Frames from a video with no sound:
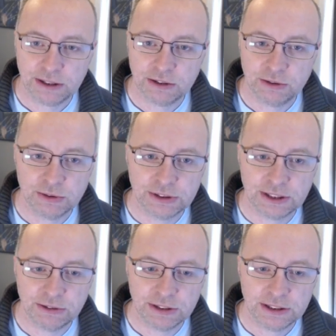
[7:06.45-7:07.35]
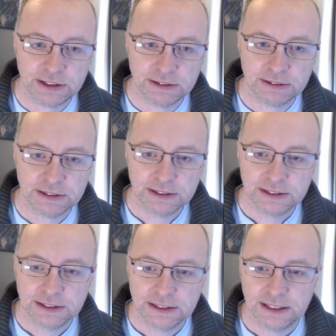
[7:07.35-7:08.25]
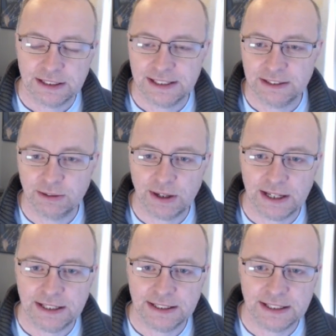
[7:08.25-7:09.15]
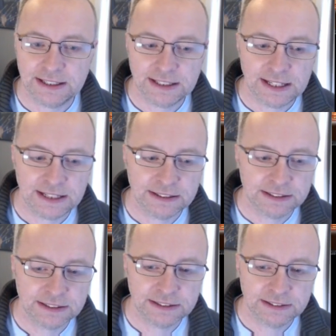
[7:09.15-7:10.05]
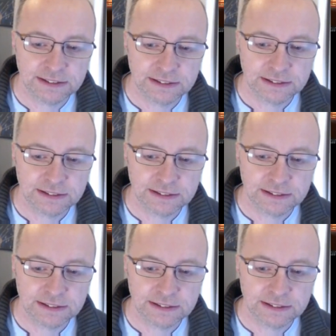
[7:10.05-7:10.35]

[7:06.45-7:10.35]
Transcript: I could do a joker and then do 8 and get the lantern.